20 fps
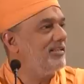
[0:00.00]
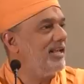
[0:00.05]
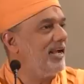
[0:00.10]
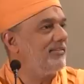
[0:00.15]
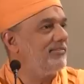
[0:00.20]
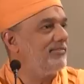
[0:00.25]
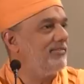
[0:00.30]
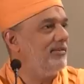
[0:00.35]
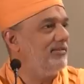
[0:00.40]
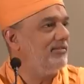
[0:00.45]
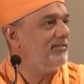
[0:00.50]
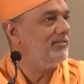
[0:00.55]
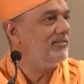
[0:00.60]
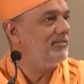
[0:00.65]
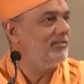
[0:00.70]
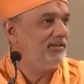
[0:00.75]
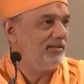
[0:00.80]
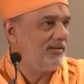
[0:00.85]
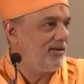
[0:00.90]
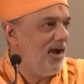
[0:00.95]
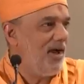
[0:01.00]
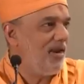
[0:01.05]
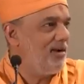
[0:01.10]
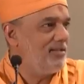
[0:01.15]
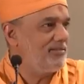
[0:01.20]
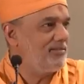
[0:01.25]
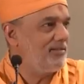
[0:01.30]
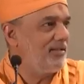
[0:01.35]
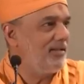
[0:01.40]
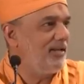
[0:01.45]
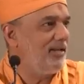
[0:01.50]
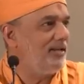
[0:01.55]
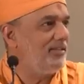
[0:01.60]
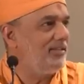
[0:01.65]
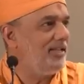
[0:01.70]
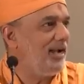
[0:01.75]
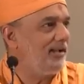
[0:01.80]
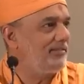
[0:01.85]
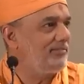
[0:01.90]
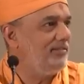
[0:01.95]
the accident. The car doesn't create
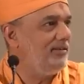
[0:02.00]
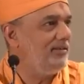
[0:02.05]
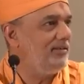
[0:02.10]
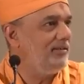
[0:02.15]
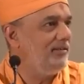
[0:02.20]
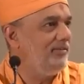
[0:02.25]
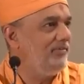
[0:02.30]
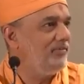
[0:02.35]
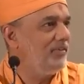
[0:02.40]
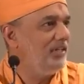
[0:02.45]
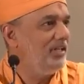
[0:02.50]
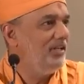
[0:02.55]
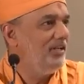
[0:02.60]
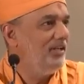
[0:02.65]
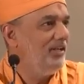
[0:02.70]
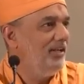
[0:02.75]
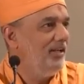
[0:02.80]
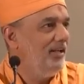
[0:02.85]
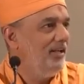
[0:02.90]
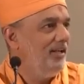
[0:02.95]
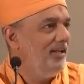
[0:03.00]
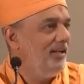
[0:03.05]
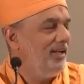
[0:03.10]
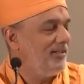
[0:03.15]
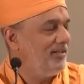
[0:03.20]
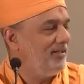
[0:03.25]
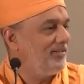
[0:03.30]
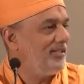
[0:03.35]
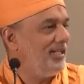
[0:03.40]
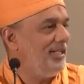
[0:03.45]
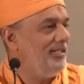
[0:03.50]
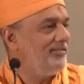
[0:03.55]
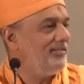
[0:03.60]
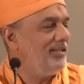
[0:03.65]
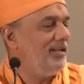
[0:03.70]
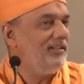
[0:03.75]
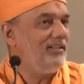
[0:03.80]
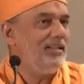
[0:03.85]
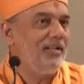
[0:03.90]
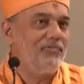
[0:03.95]
the accident. And the saint
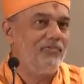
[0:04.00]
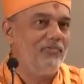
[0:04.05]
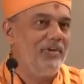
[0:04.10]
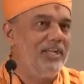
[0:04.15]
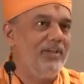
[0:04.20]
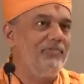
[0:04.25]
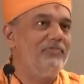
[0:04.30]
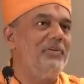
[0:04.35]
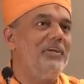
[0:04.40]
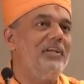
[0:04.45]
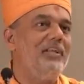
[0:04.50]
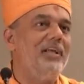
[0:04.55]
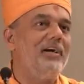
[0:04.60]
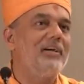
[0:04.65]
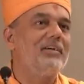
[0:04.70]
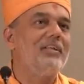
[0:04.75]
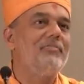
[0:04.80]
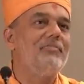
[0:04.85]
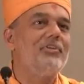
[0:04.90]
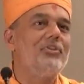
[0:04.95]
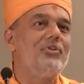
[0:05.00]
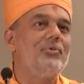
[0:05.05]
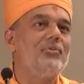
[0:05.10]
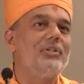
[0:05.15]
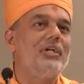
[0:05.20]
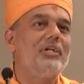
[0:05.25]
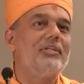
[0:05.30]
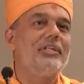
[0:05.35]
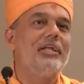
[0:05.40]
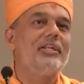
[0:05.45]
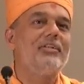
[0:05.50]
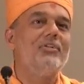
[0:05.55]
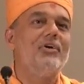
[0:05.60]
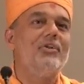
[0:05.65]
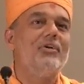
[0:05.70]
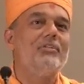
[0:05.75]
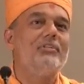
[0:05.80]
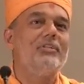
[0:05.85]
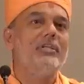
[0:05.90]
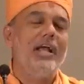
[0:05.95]
said that we definitely agree with you that
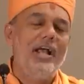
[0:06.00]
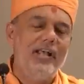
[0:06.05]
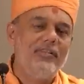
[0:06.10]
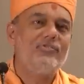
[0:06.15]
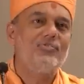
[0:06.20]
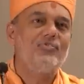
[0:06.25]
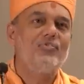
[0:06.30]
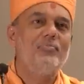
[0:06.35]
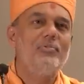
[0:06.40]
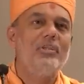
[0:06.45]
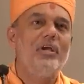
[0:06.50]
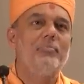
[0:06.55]
technology has to be